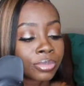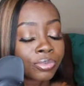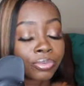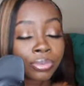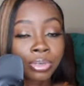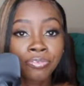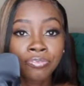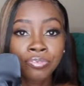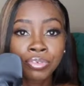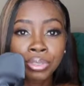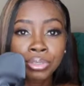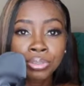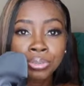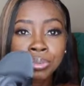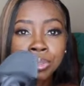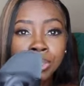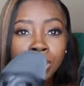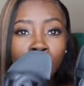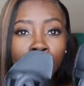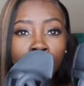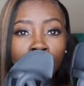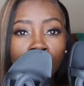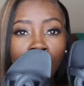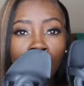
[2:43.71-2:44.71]

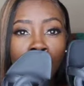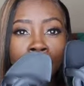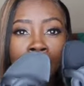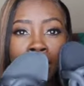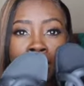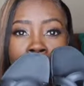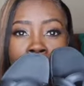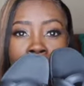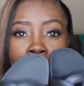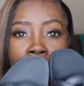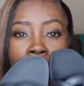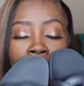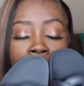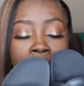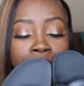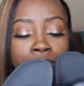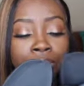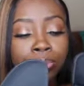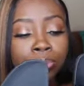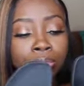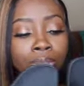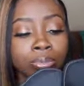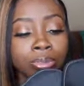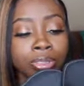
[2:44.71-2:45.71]
reviews, and I didn't realize it
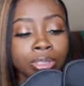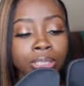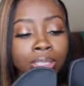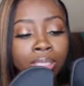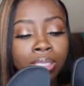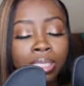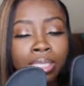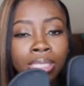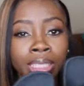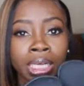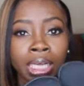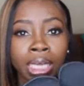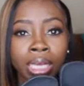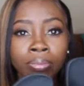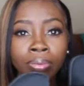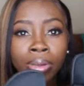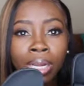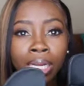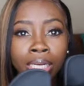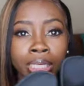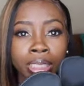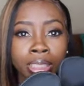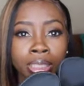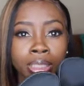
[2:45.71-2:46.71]
was rubber until it came.
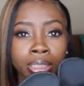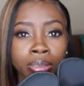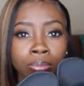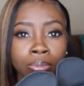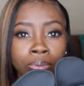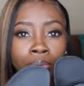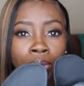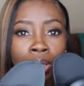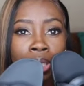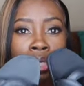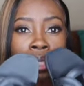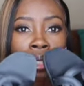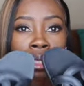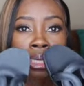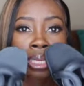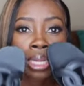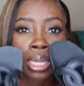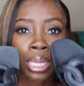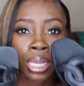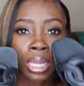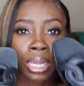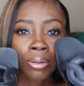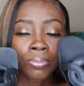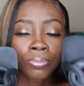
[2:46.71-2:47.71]
Highly disappointed.
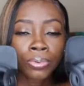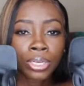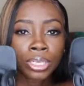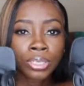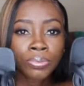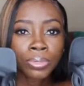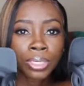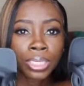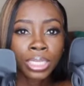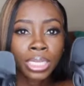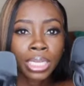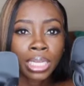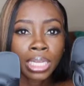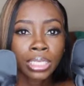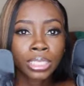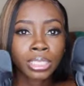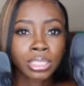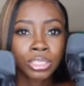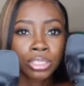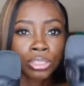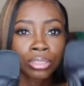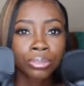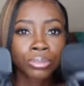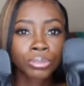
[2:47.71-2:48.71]
Really hate
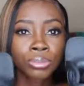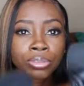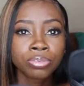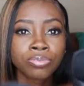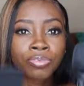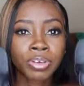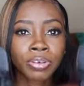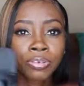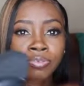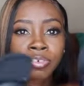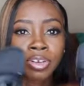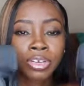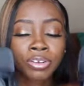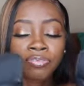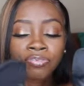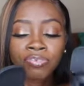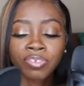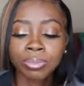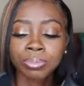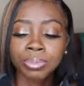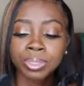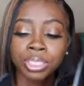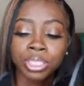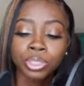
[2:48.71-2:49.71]
these shoes. Very
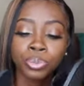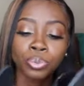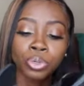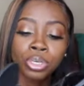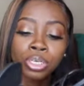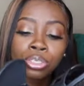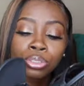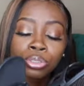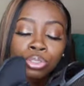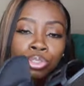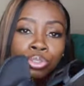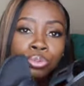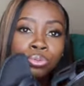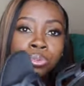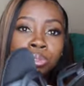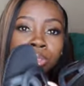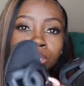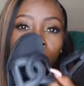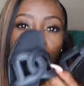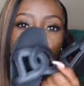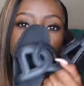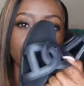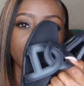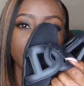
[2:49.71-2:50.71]
flimsy. It's one of those
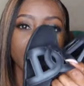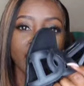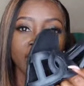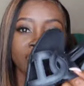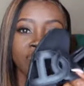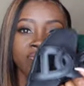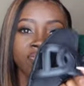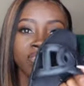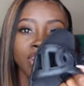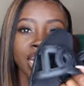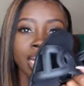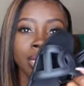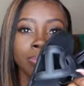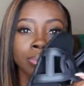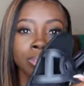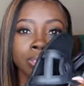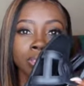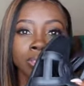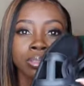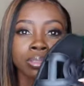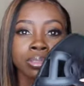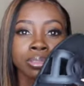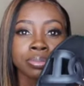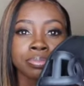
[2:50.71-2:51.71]
shoes that flaps
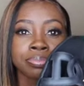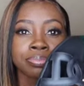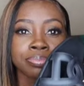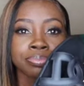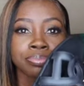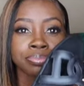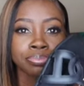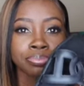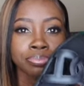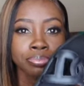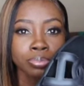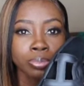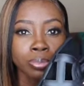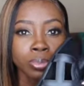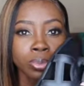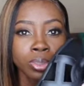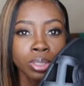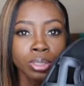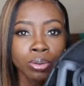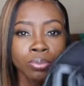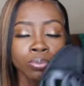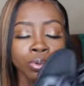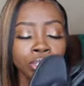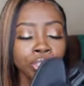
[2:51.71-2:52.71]

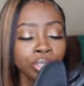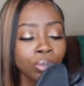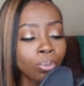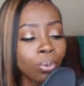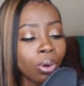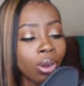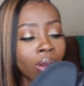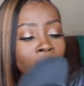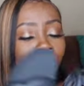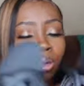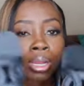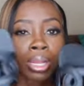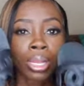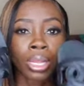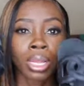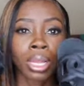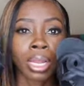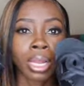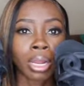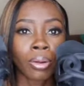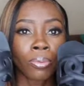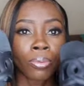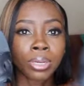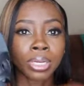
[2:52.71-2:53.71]
when you walk.
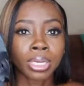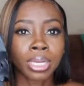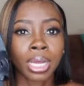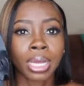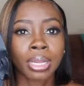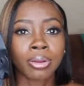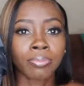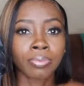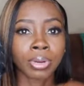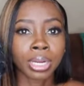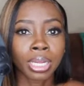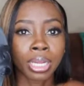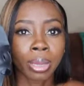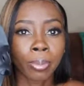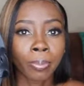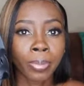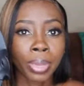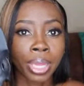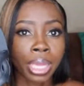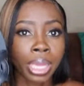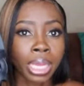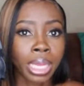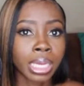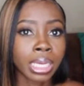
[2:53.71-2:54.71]
I would not
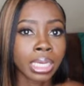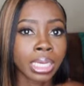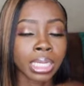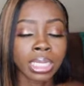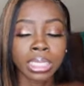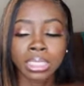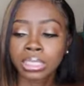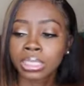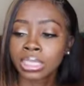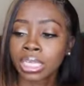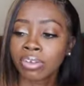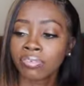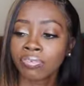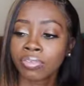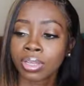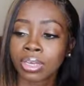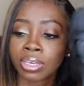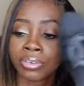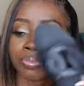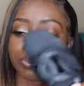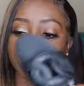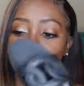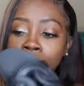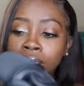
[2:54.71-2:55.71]
recommend. It's
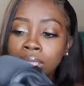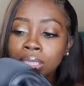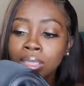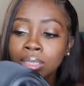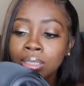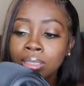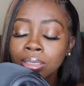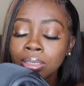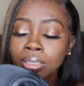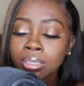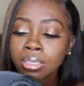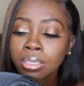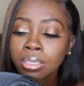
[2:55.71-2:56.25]
definitely really